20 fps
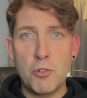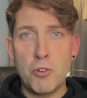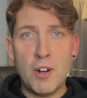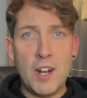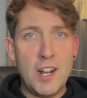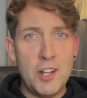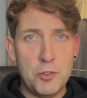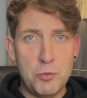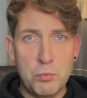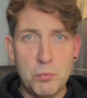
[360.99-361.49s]

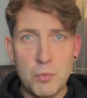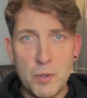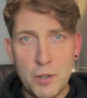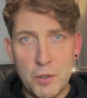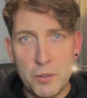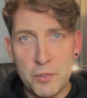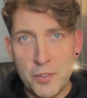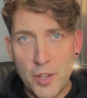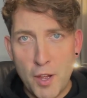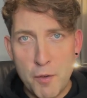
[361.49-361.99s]
class
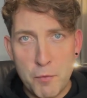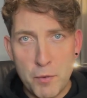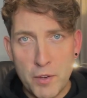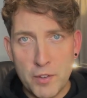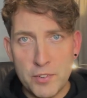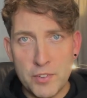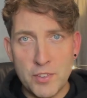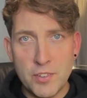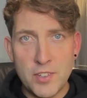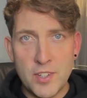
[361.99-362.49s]

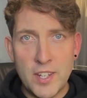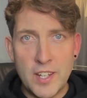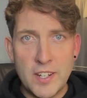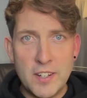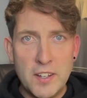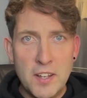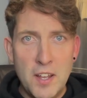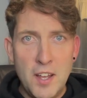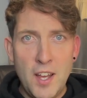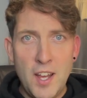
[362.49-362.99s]
diversity,
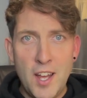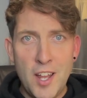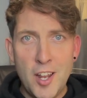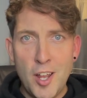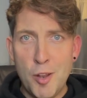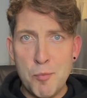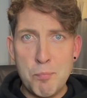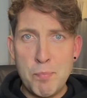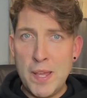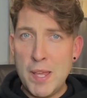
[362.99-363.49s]

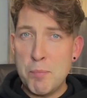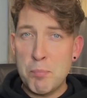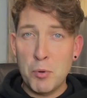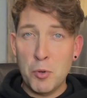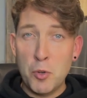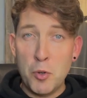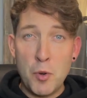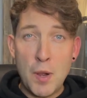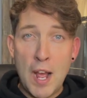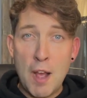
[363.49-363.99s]
and
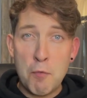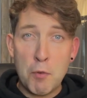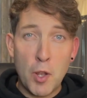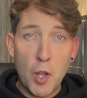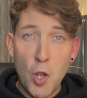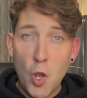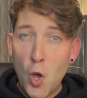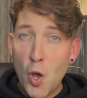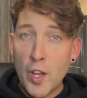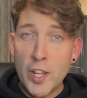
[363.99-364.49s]
people who have a
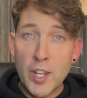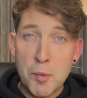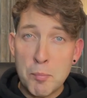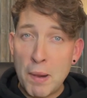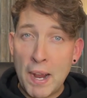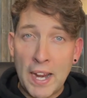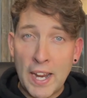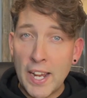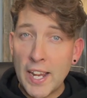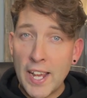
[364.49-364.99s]
lot in the
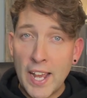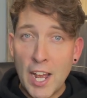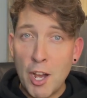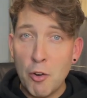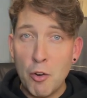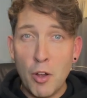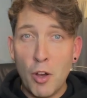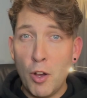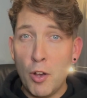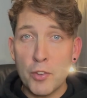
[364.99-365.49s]
bank
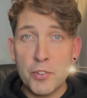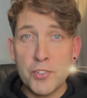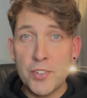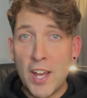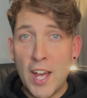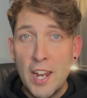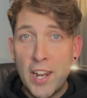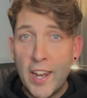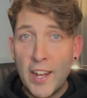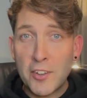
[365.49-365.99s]
account are
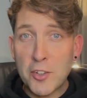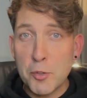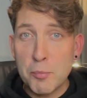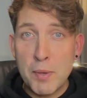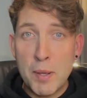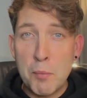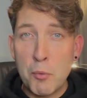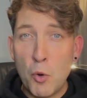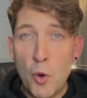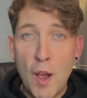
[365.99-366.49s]
sat next to
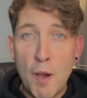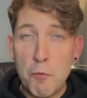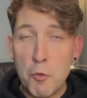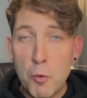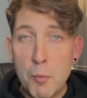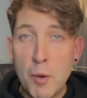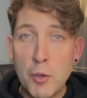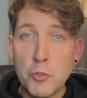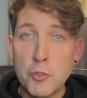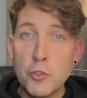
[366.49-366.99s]
people who have
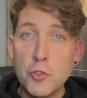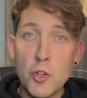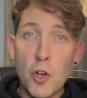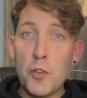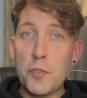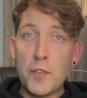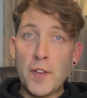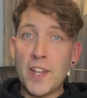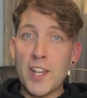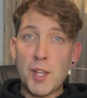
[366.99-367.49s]
almost
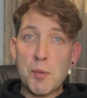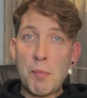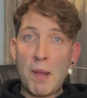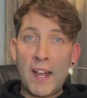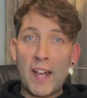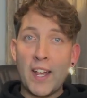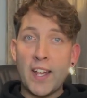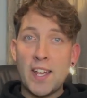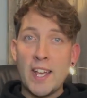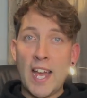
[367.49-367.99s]
nothing in the
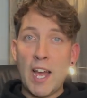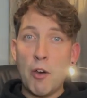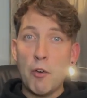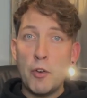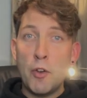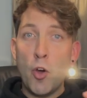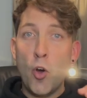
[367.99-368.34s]
bank account,